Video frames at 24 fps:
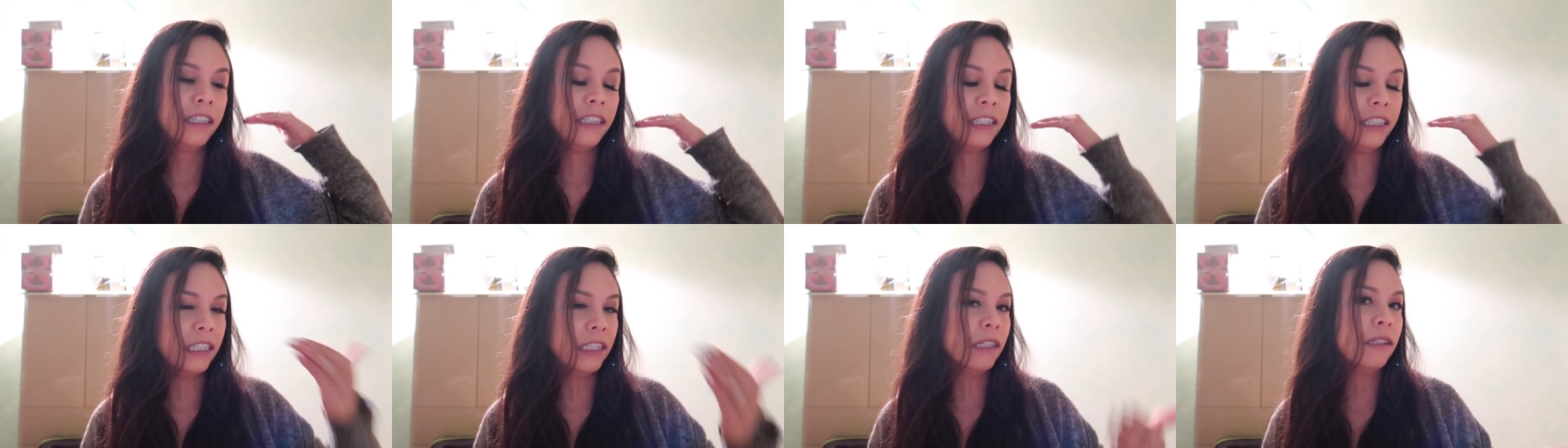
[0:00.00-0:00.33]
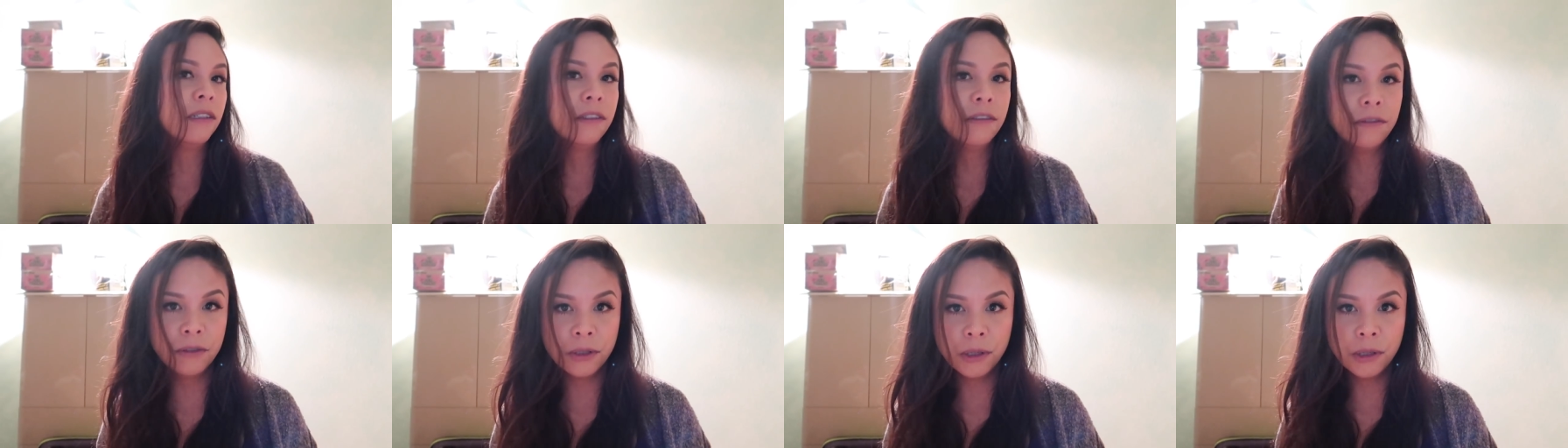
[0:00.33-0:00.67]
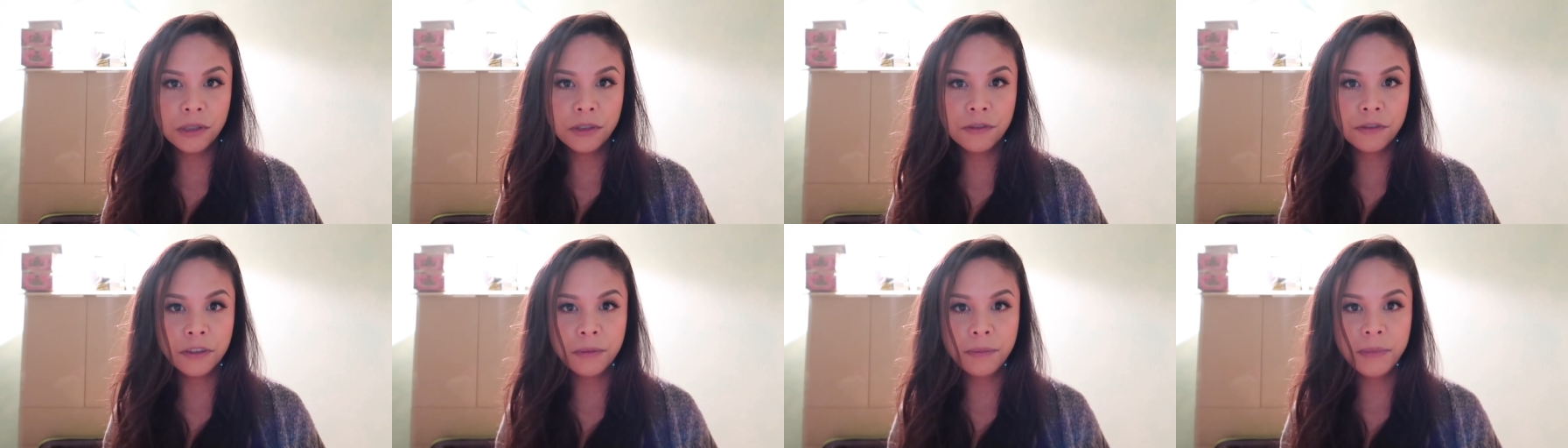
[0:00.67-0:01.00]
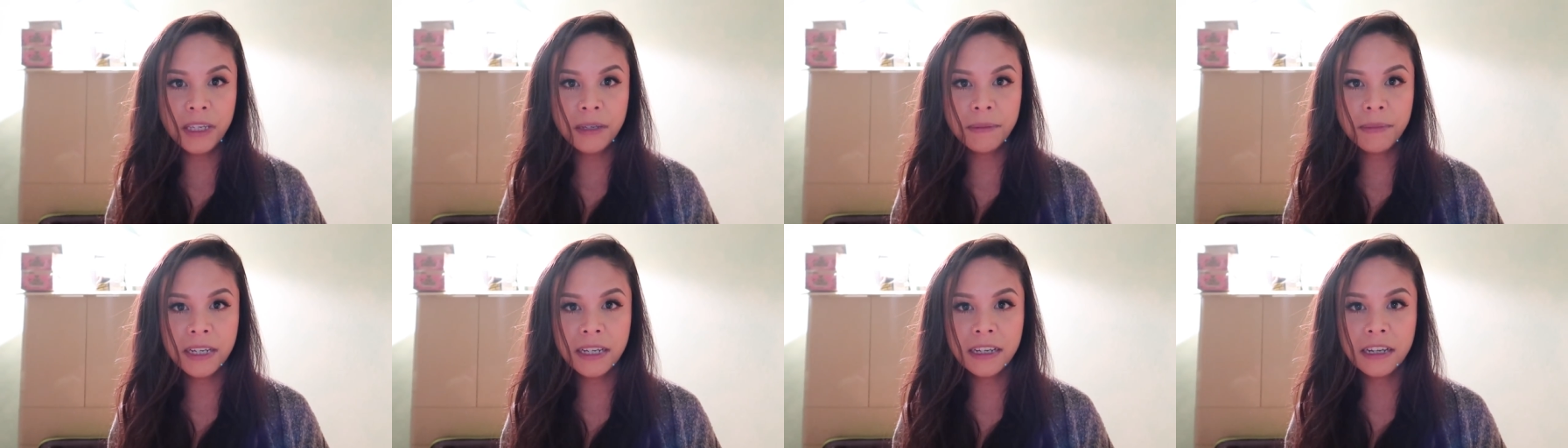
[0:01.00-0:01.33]
year of growth for
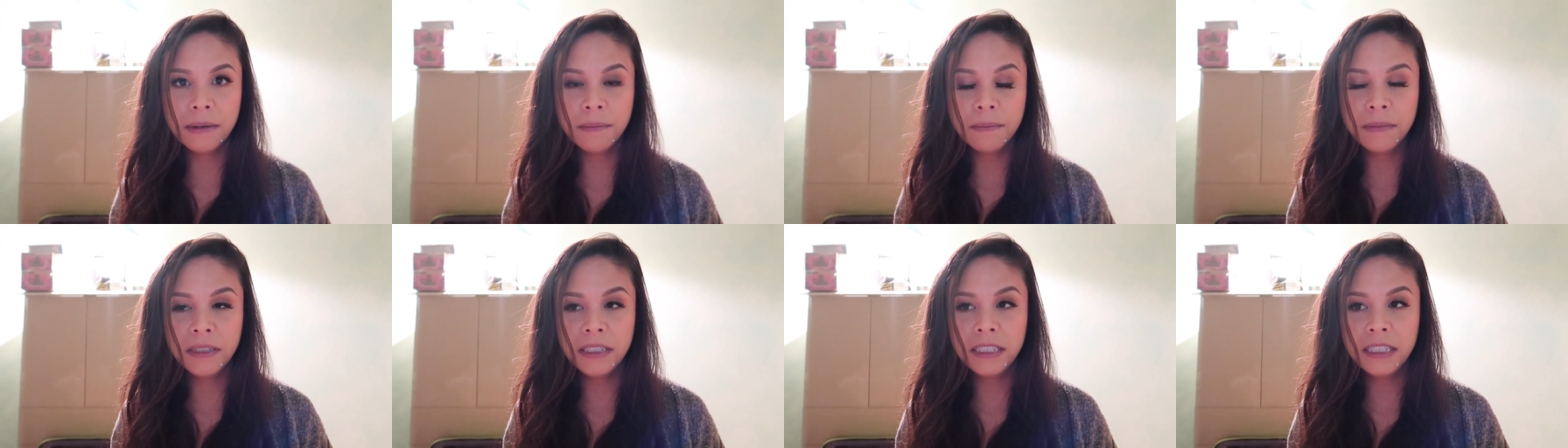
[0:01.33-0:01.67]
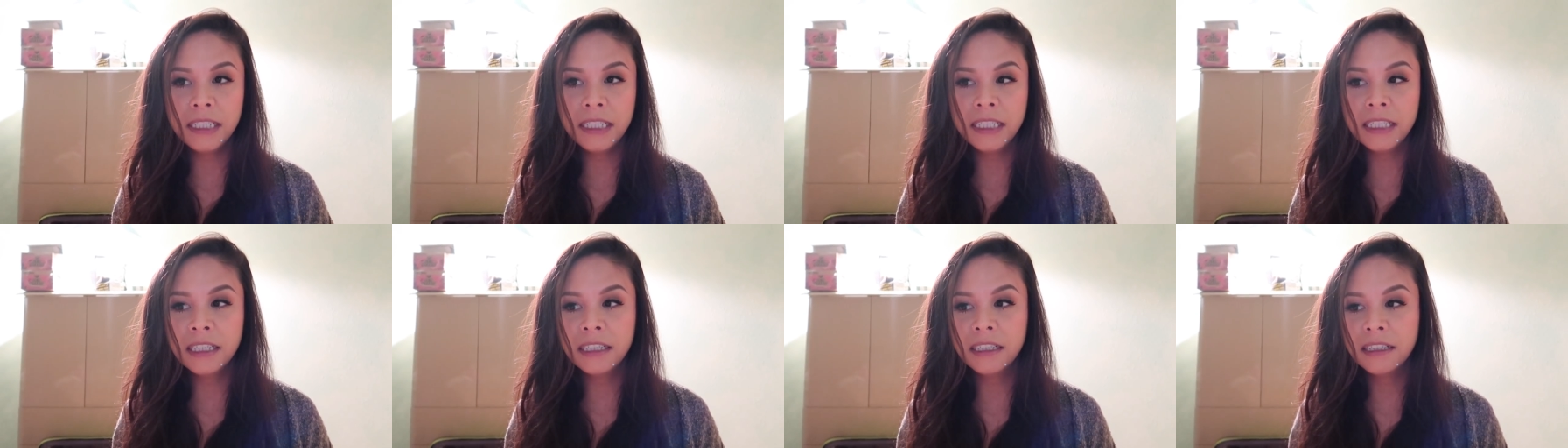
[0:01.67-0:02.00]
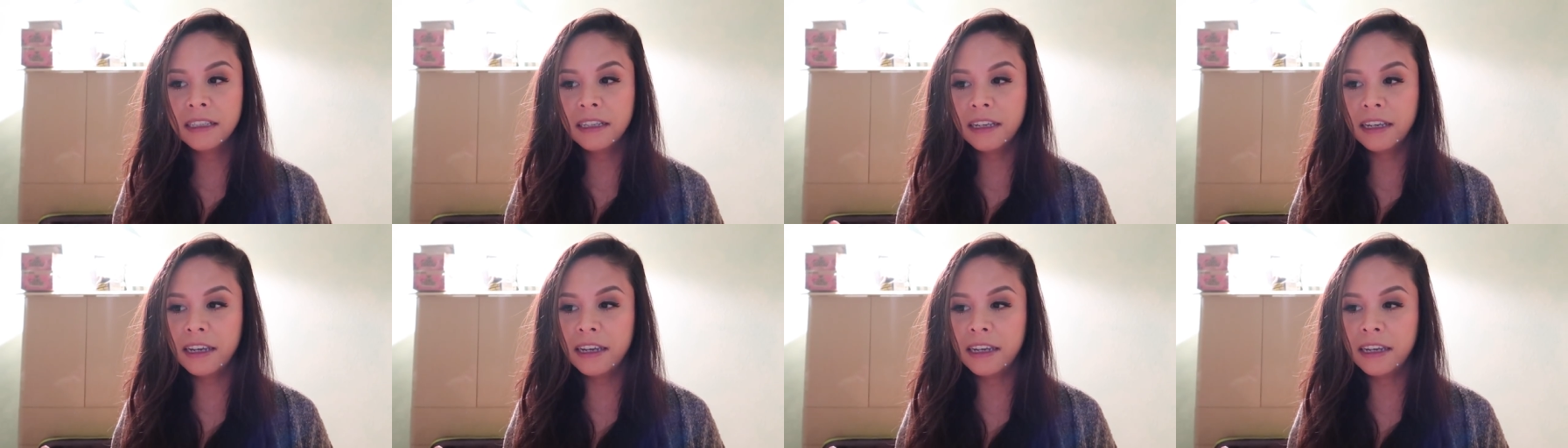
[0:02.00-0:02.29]
me and my company.